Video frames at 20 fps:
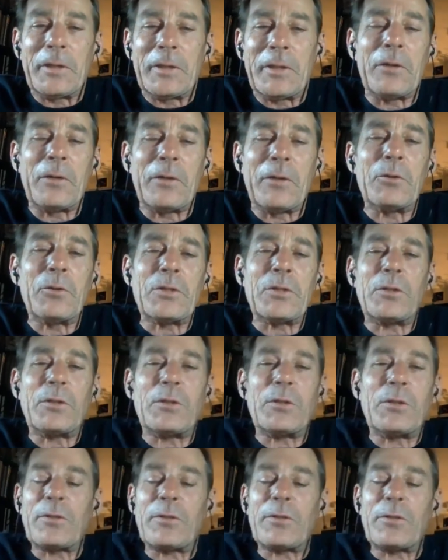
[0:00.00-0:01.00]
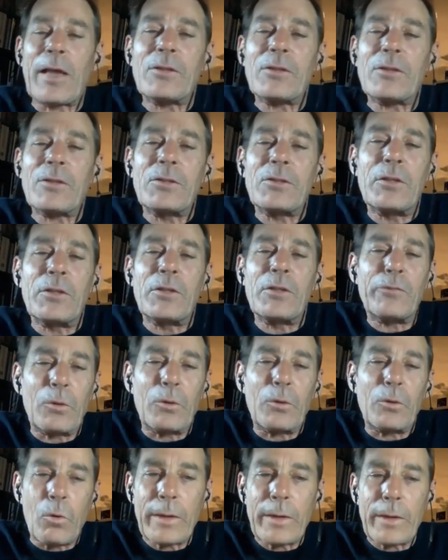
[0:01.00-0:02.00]
You know, there's there's a thousand
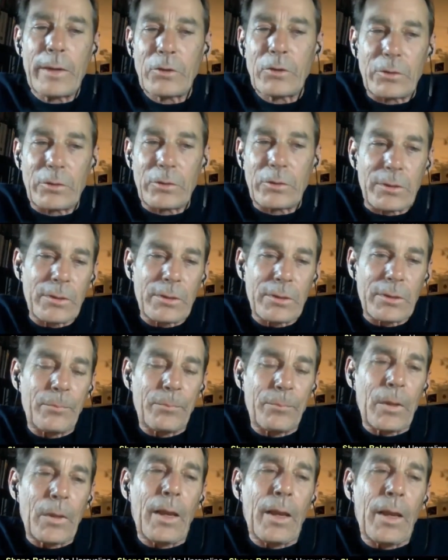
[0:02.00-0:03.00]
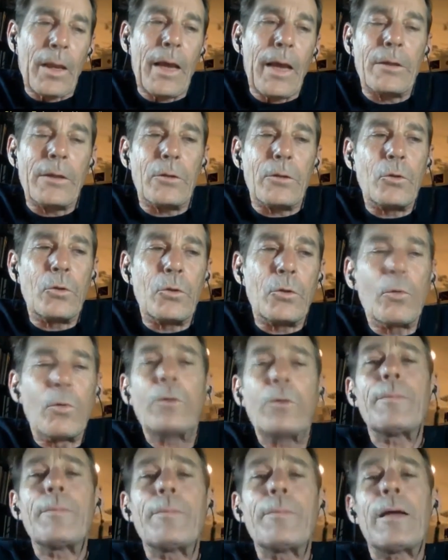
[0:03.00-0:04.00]
different questions. And you
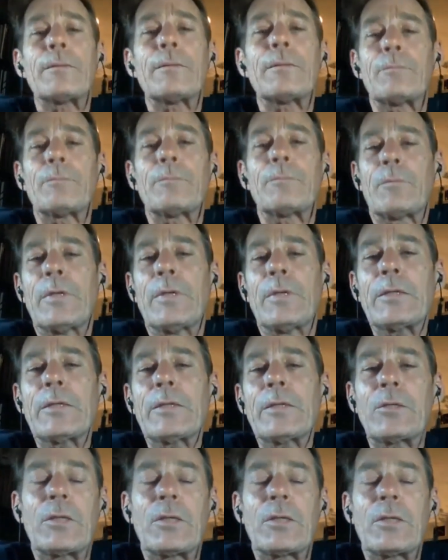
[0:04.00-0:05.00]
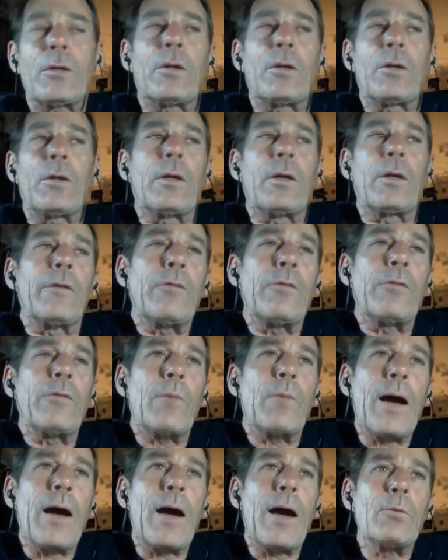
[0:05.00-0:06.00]
wrote about this
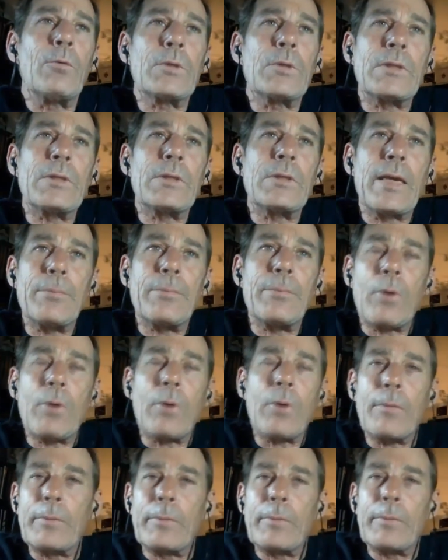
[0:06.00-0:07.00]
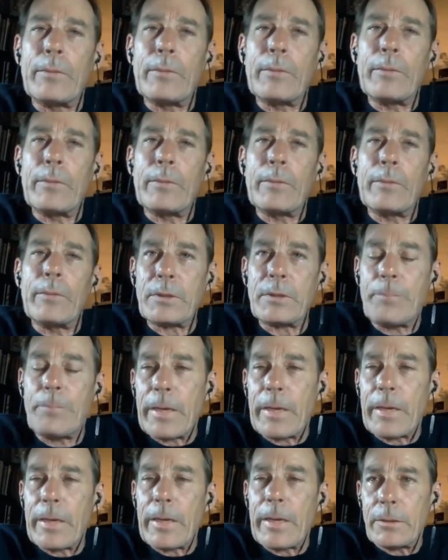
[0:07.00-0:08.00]
from, I will say, probably a more
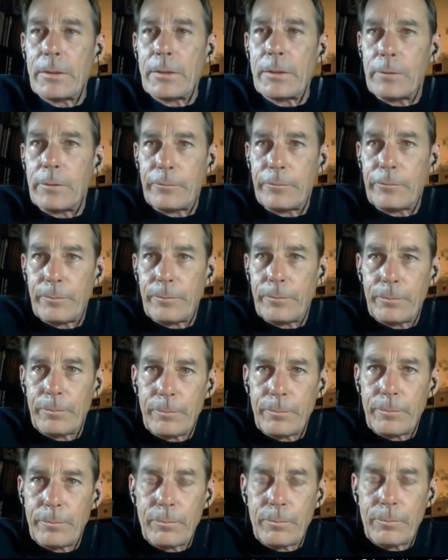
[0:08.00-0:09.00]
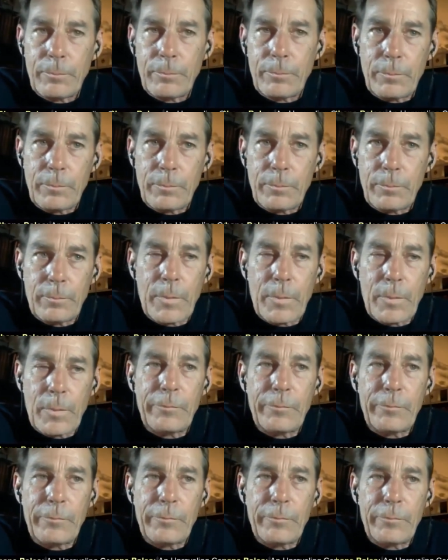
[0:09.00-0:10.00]
expansive
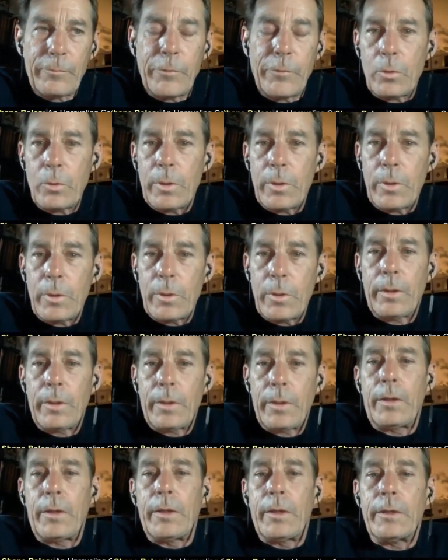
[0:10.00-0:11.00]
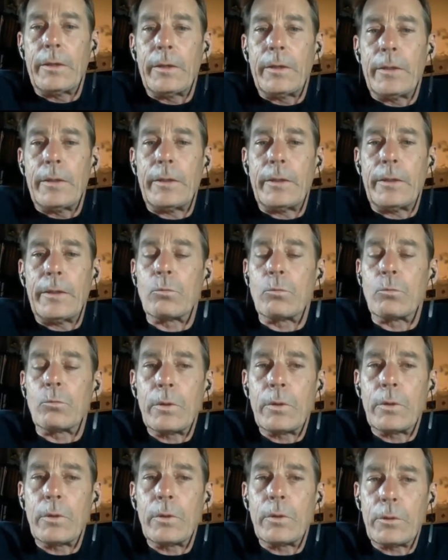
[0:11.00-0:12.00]
view in the
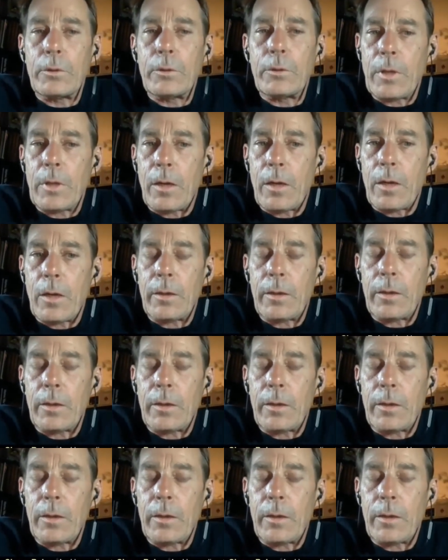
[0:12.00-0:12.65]
Ruiner blog.